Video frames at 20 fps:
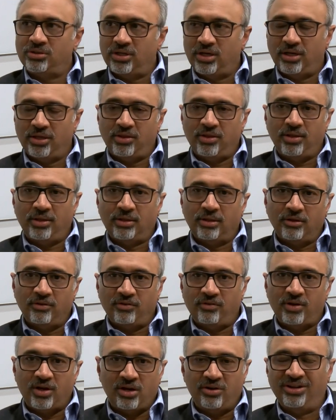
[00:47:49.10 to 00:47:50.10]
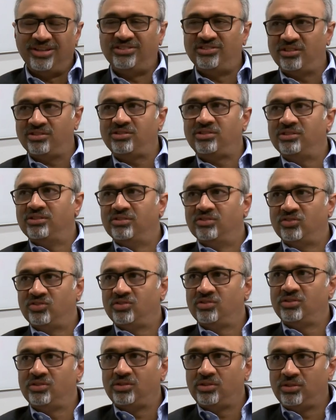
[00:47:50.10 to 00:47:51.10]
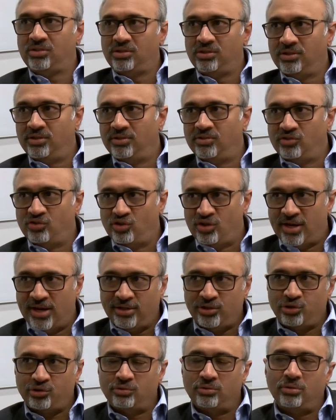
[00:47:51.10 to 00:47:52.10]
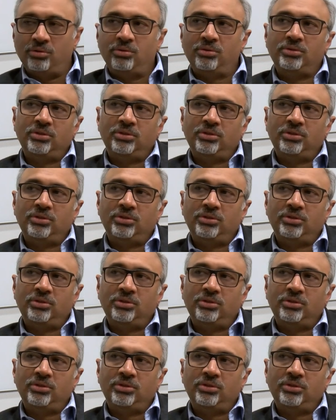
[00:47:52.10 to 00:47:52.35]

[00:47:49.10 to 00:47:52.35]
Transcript: I think that our existence is natural.